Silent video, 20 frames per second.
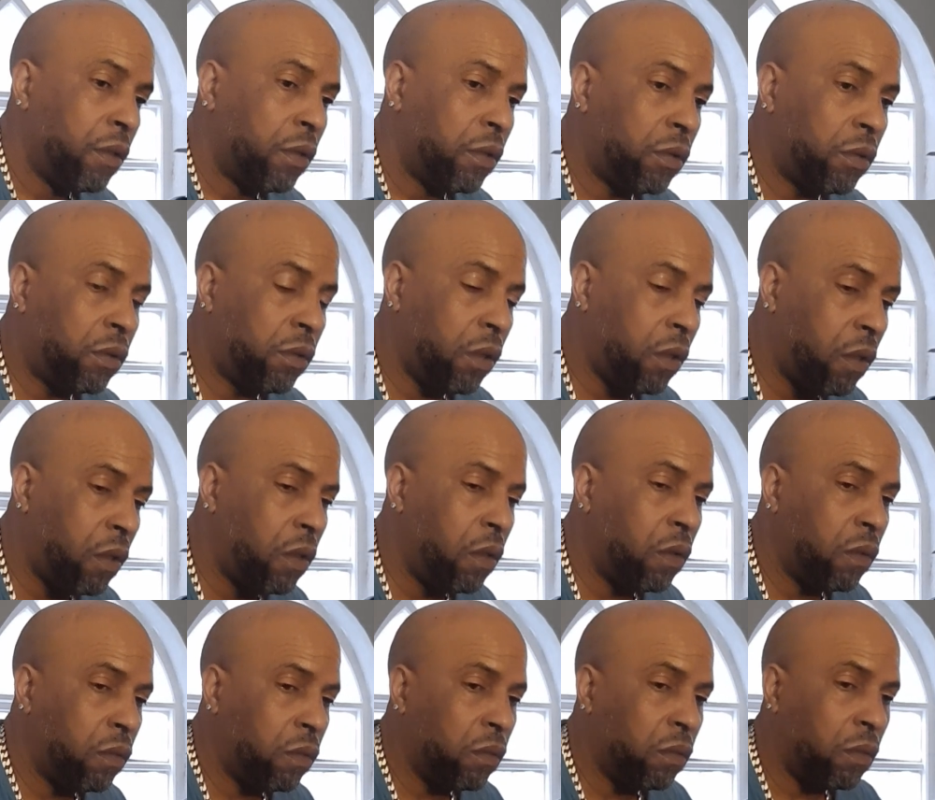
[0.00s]

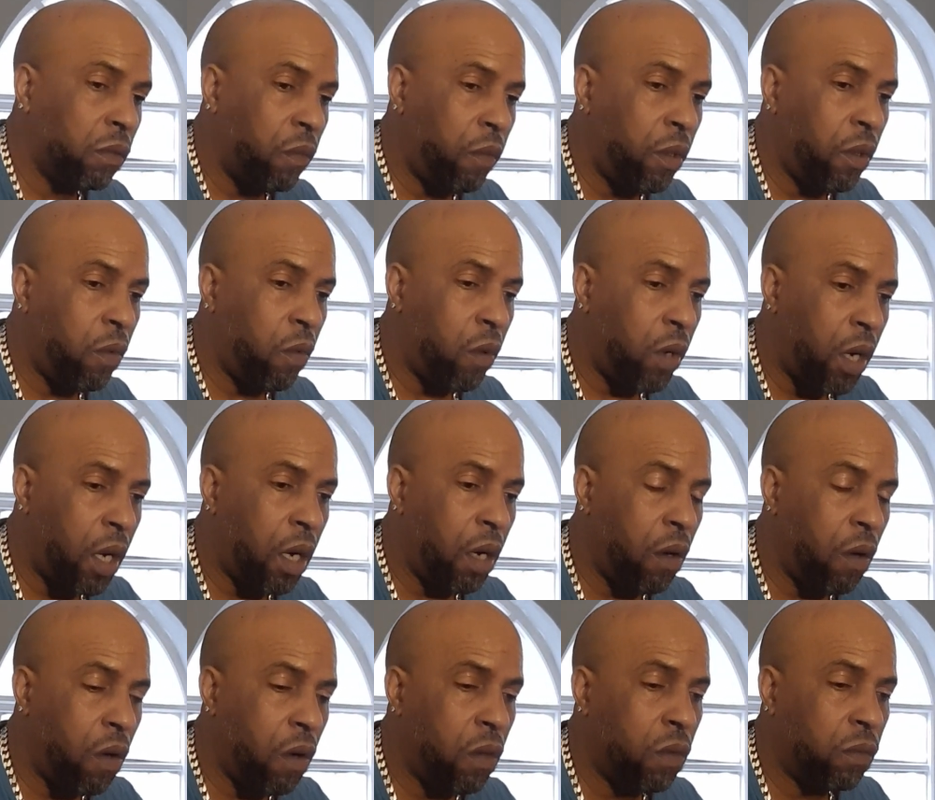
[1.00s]
So, we know how that
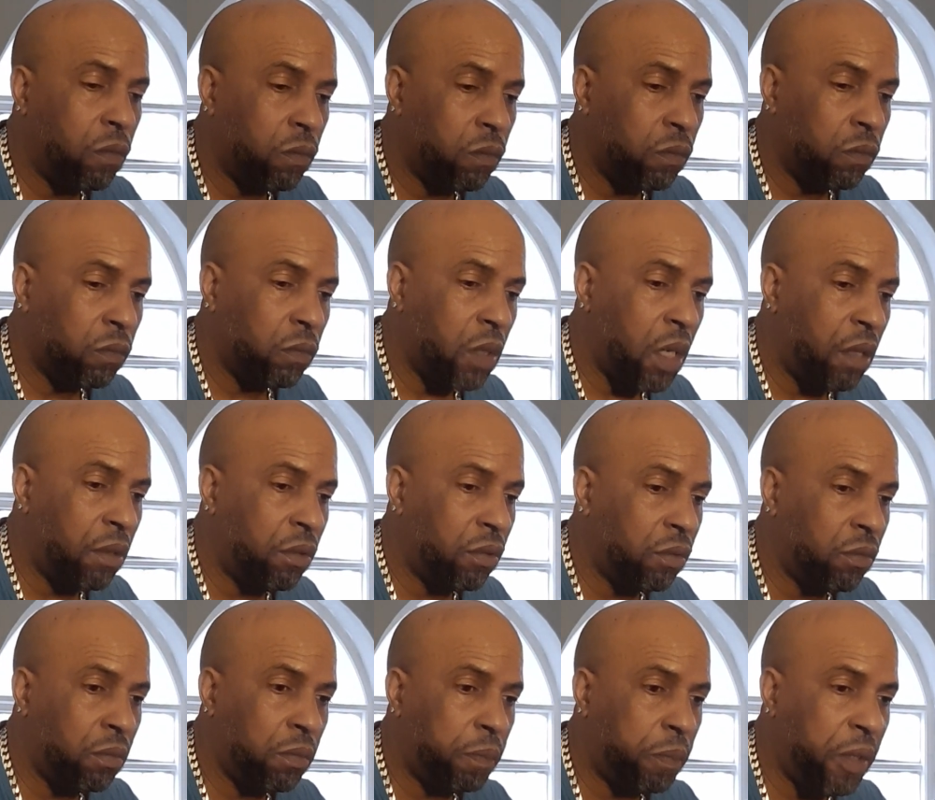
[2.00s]
go.
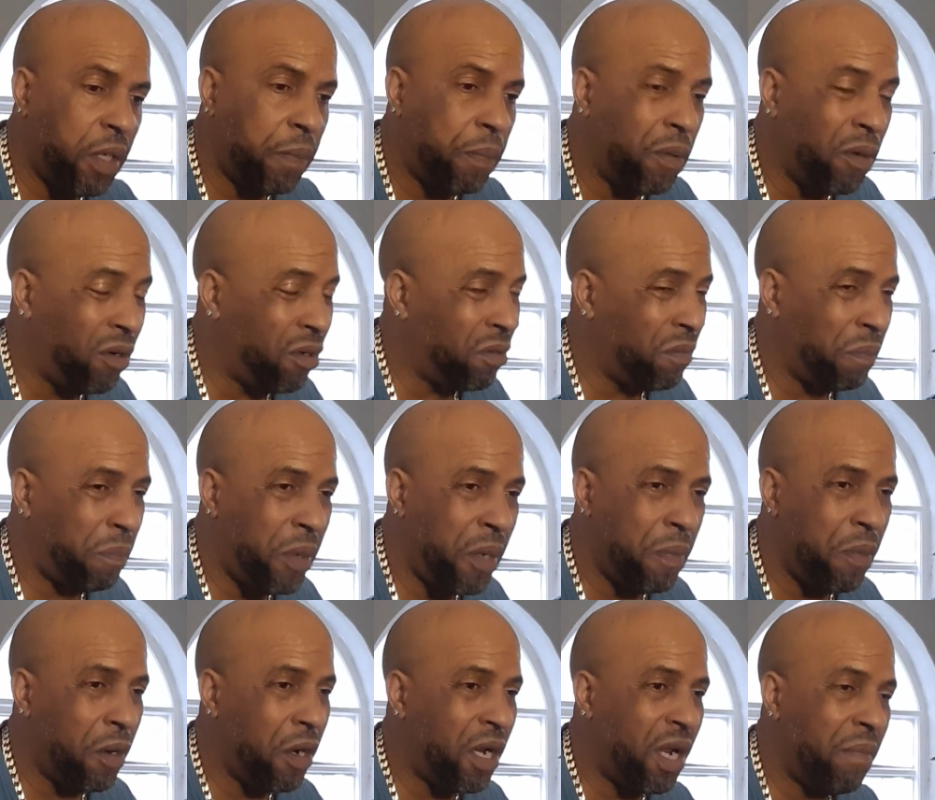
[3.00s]
And people
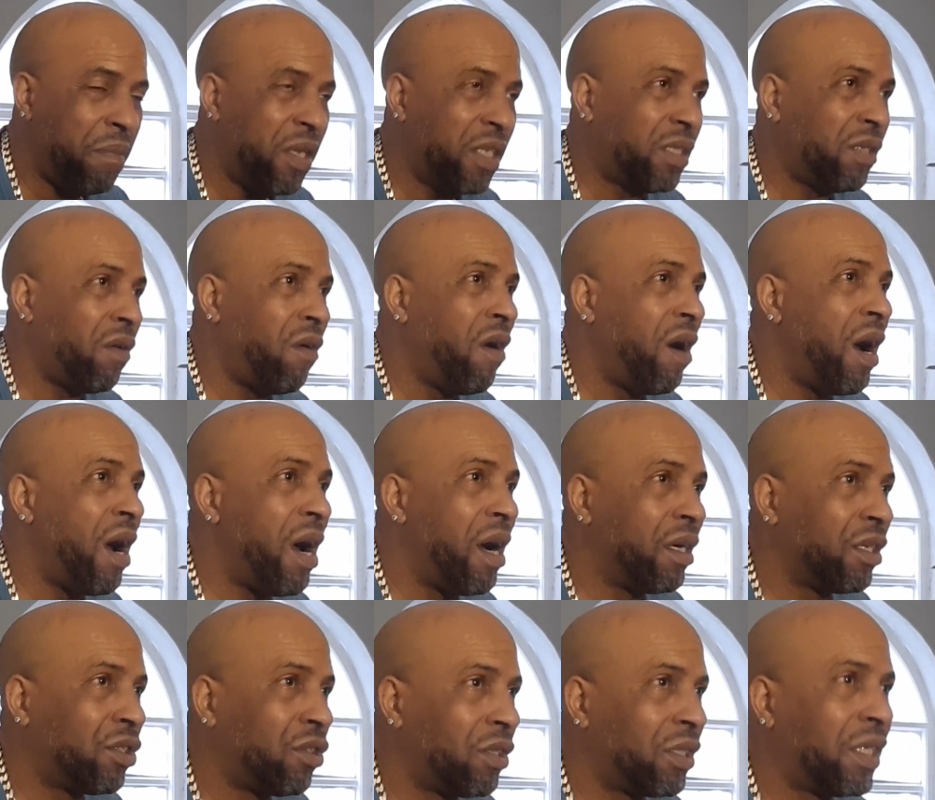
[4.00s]
going to be so
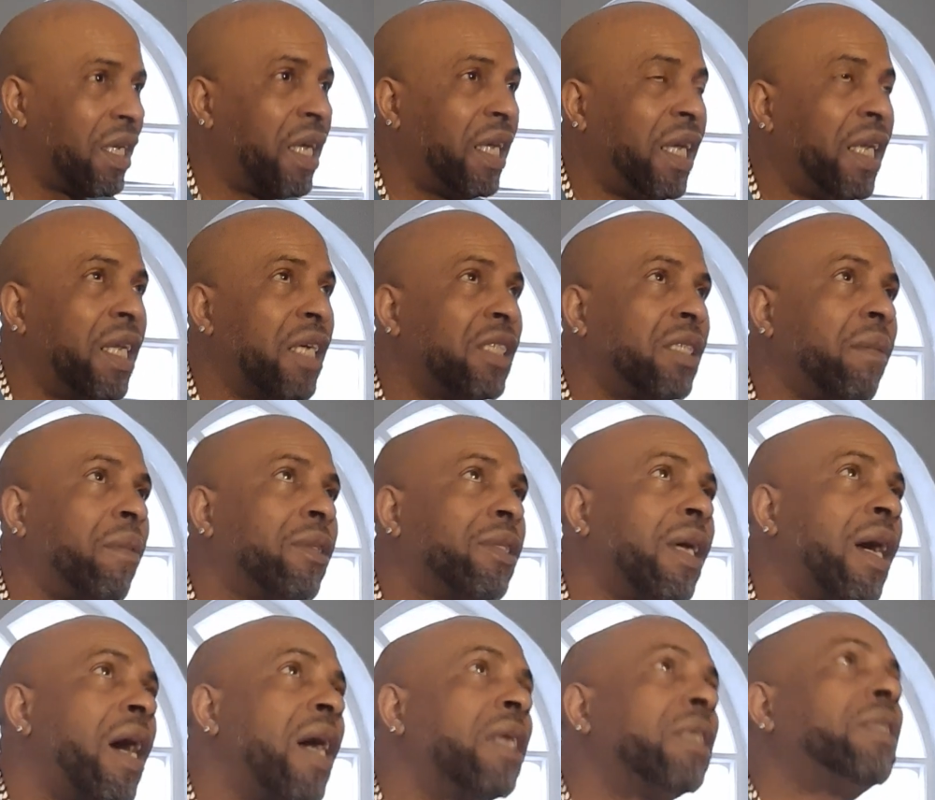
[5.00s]
anxious and in so much
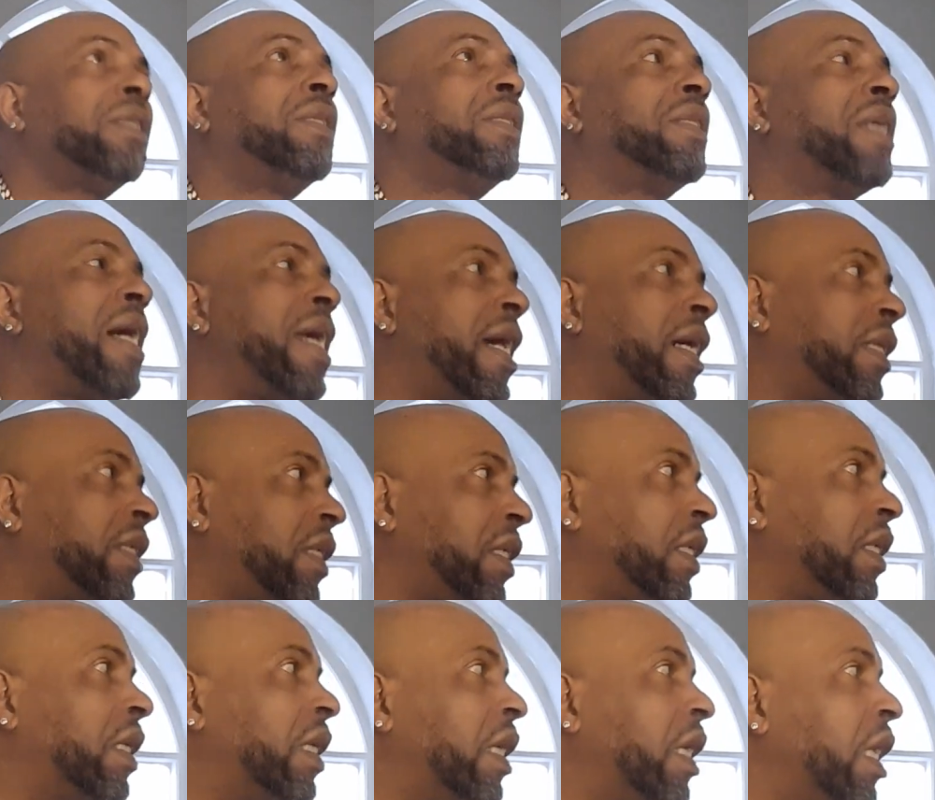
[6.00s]

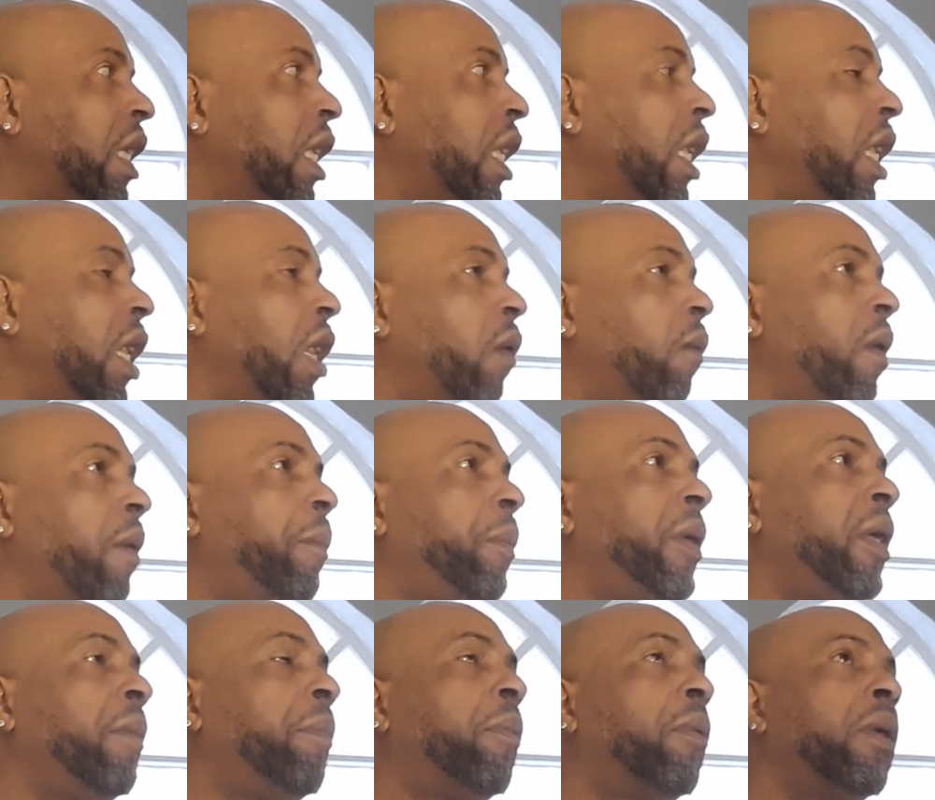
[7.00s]
anxiety where
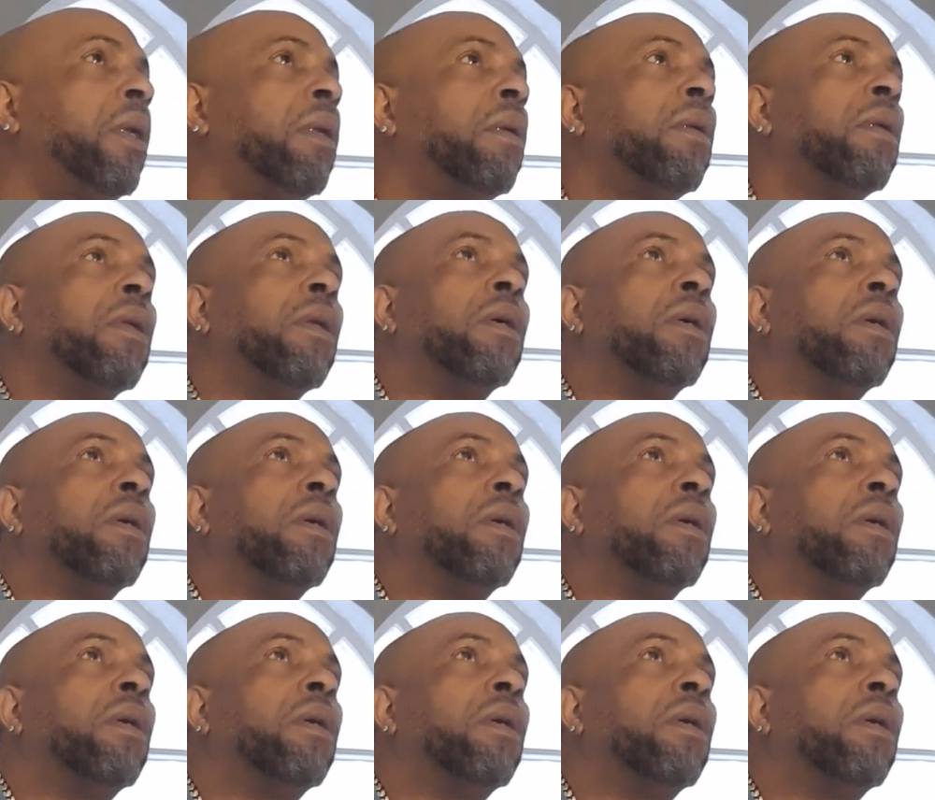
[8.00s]
people